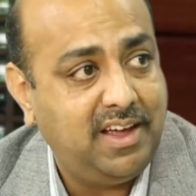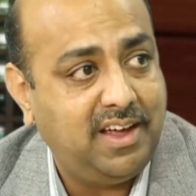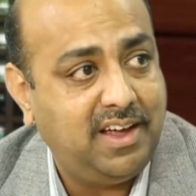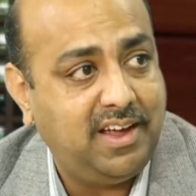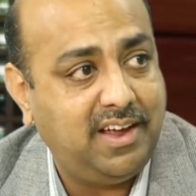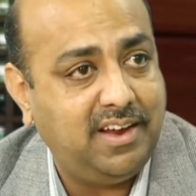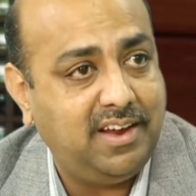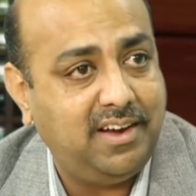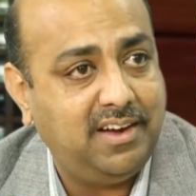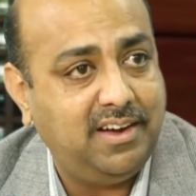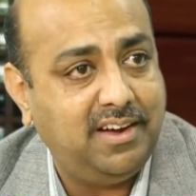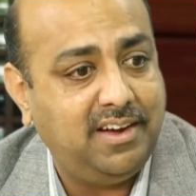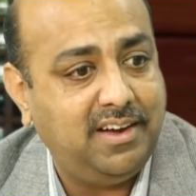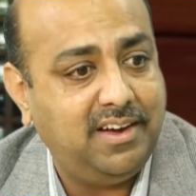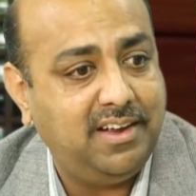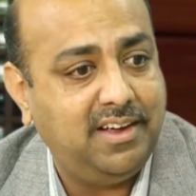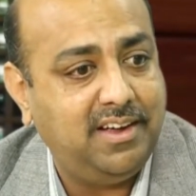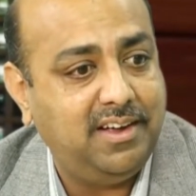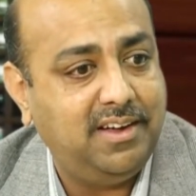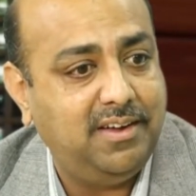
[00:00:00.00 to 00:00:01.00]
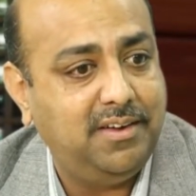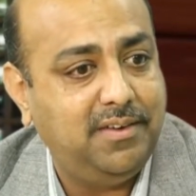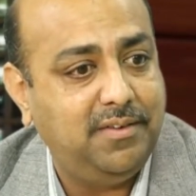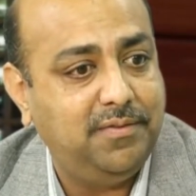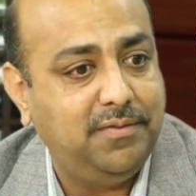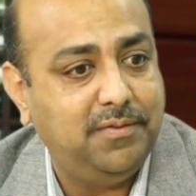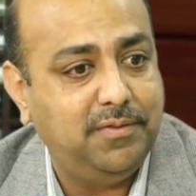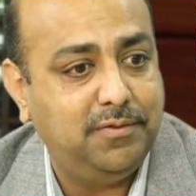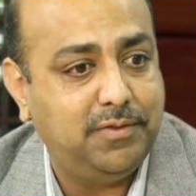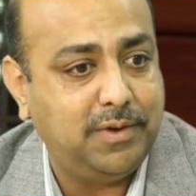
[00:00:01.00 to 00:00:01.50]
And uh,
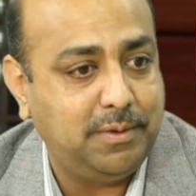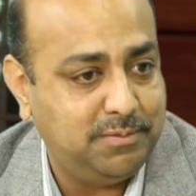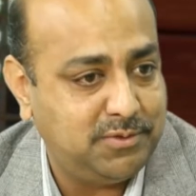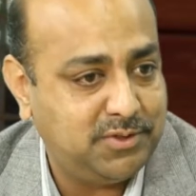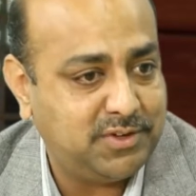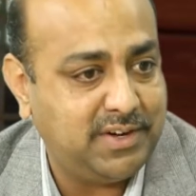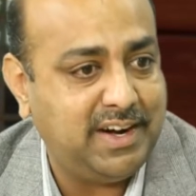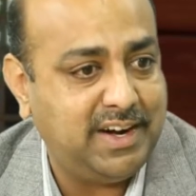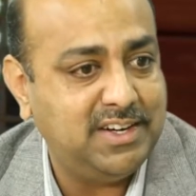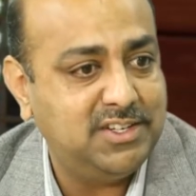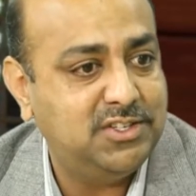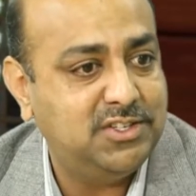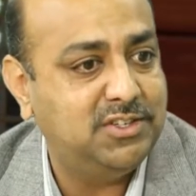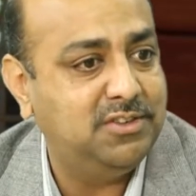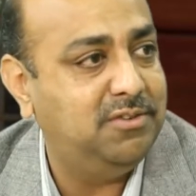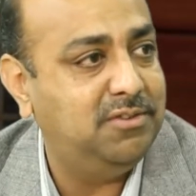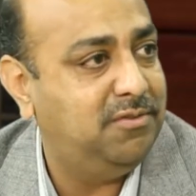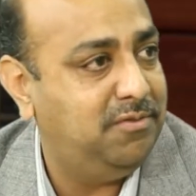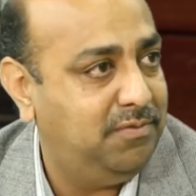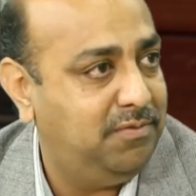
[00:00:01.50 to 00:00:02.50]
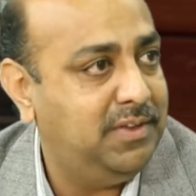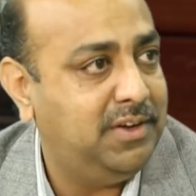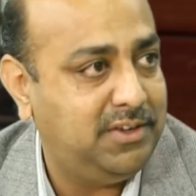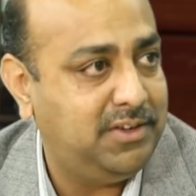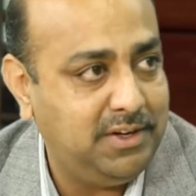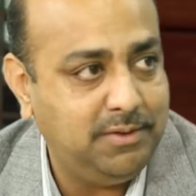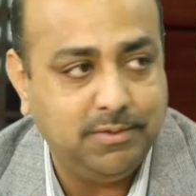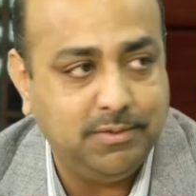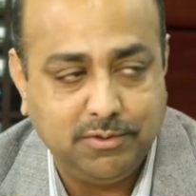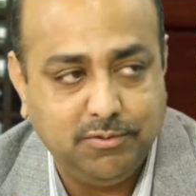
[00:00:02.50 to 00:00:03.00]
from scratch, the
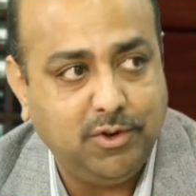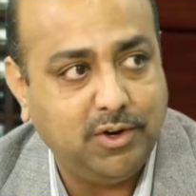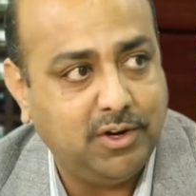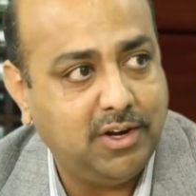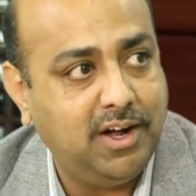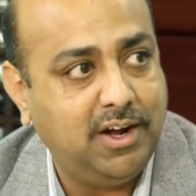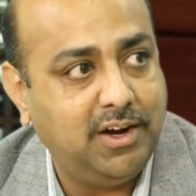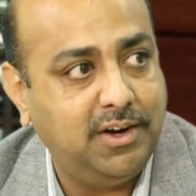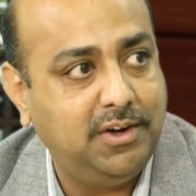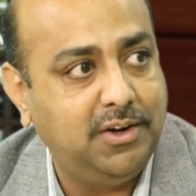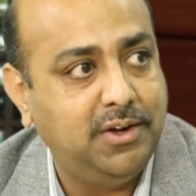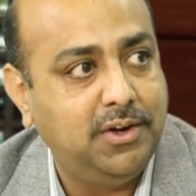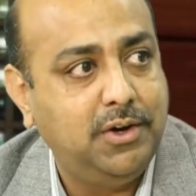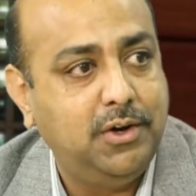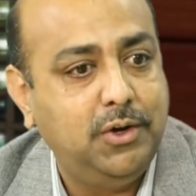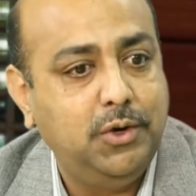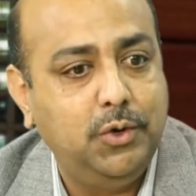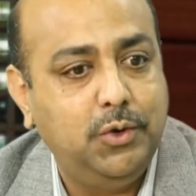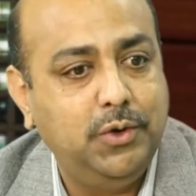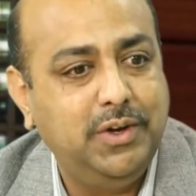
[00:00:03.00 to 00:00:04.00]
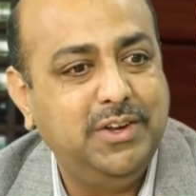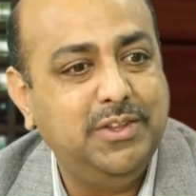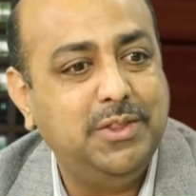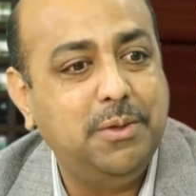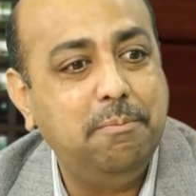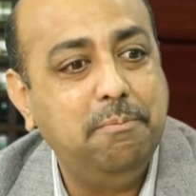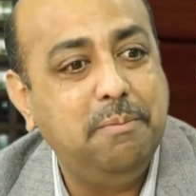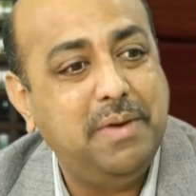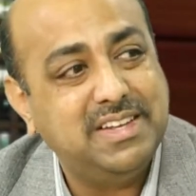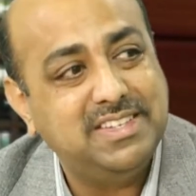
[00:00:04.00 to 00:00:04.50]
team has worked hard to give the
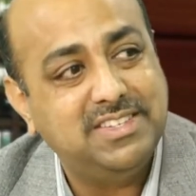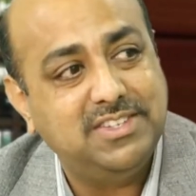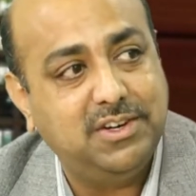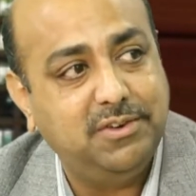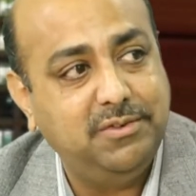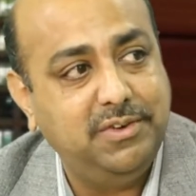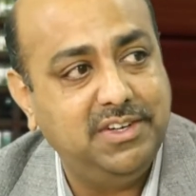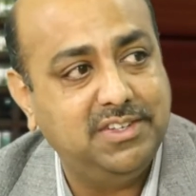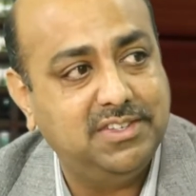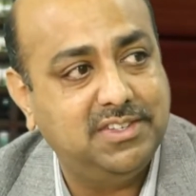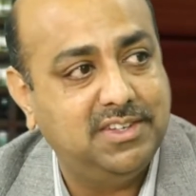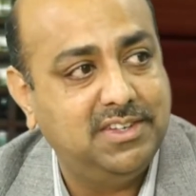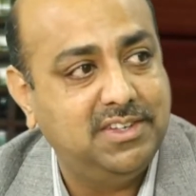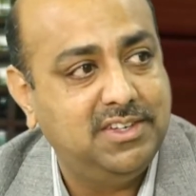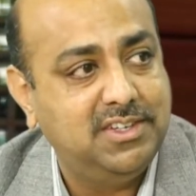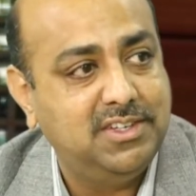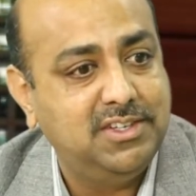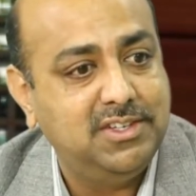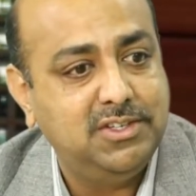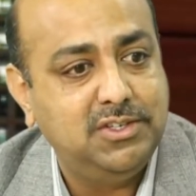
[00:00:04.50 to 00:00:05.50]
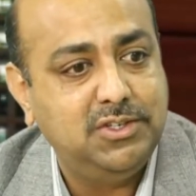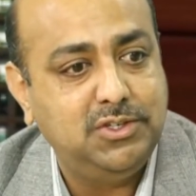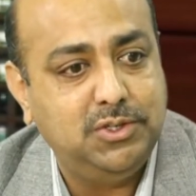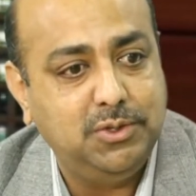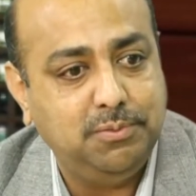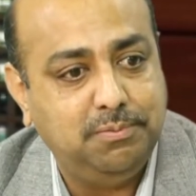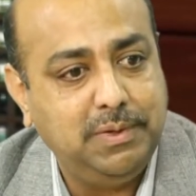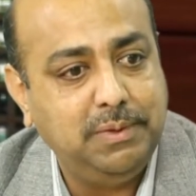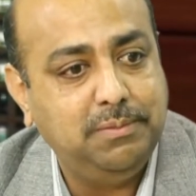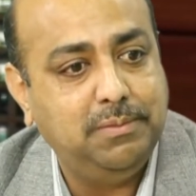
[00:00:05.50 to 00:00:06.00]
best service to
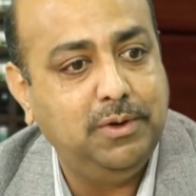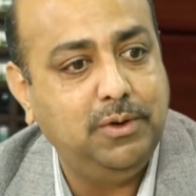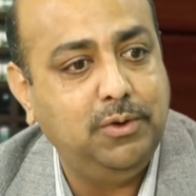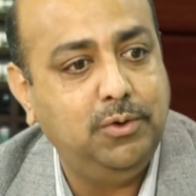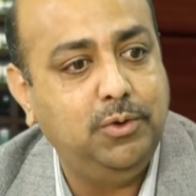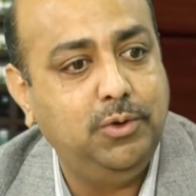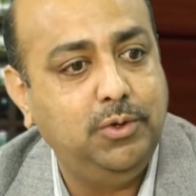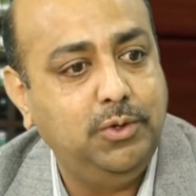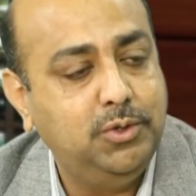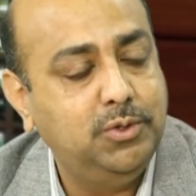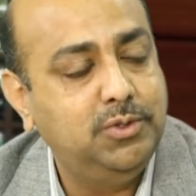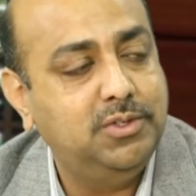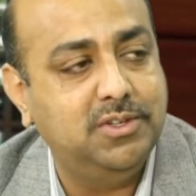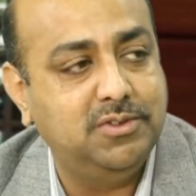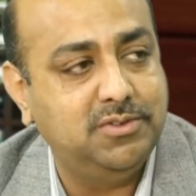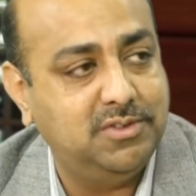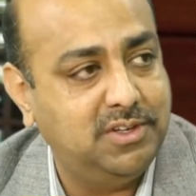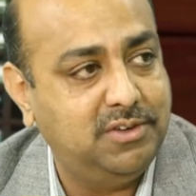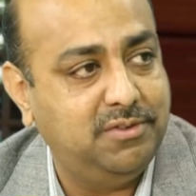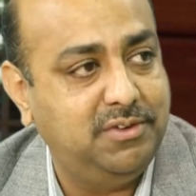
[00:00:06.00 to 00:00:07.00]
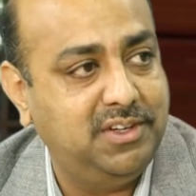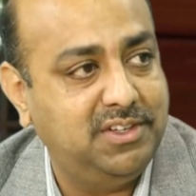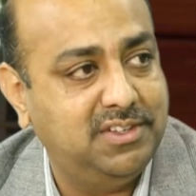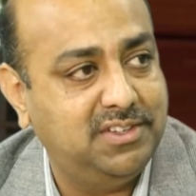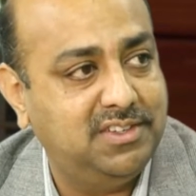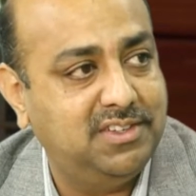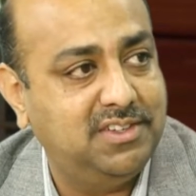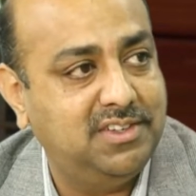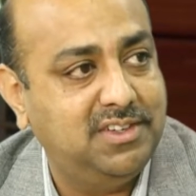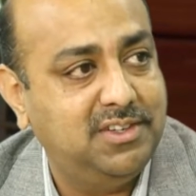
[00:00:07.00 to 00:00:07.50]
people who use the
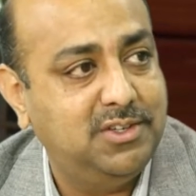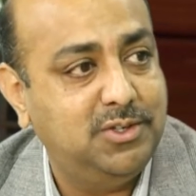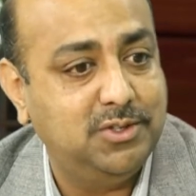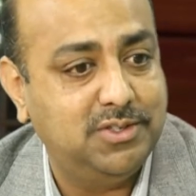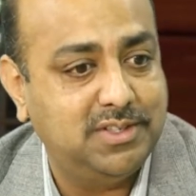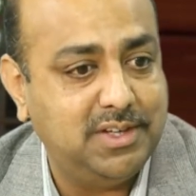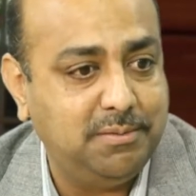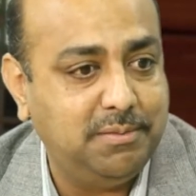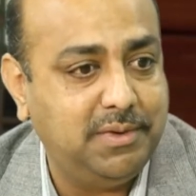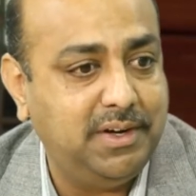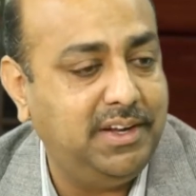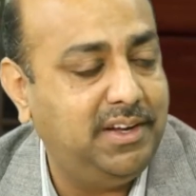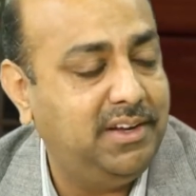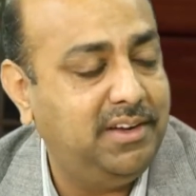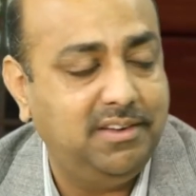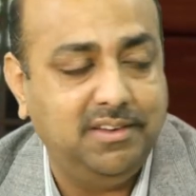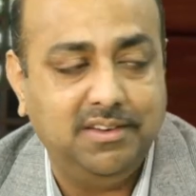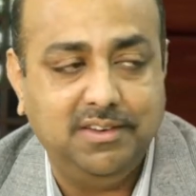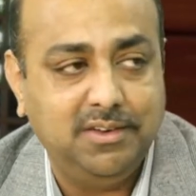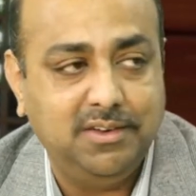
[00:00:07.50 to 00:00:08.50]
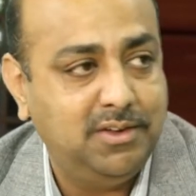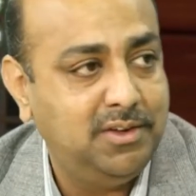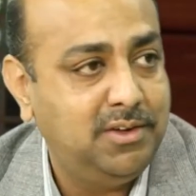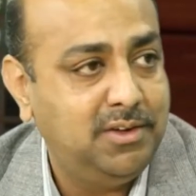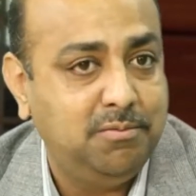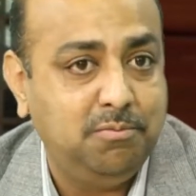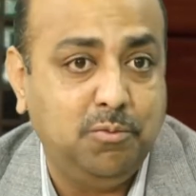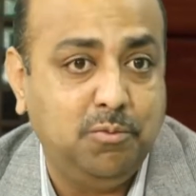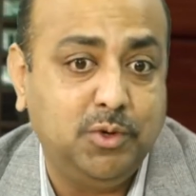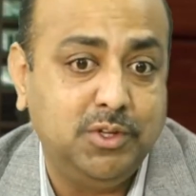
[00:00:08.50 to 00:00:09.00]
service to send money
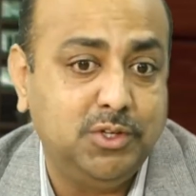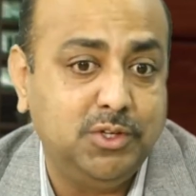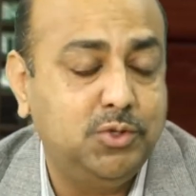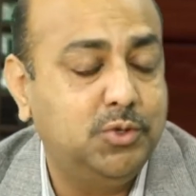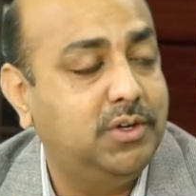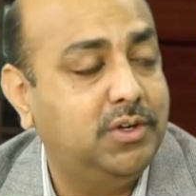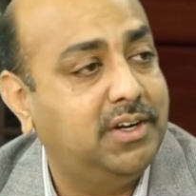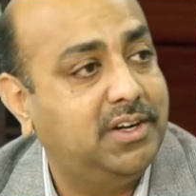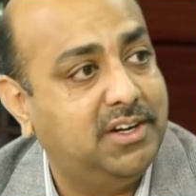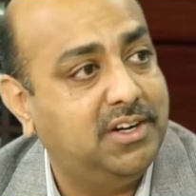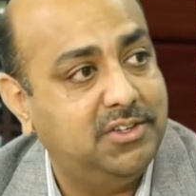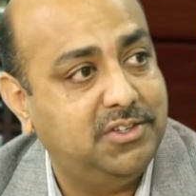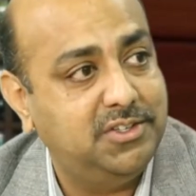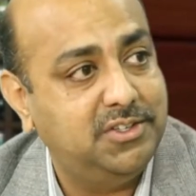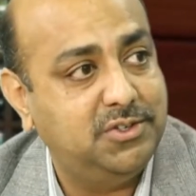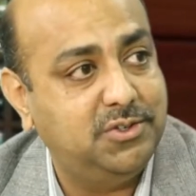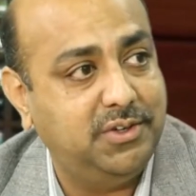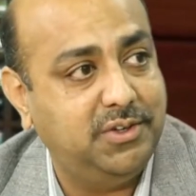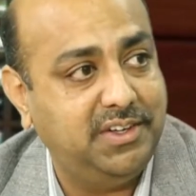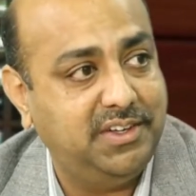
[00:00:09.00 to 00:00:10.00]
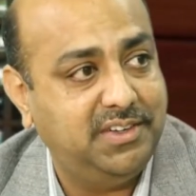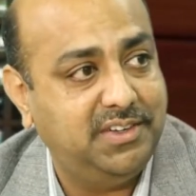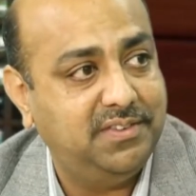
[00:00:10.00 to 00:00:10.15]
more than two hundred countries today.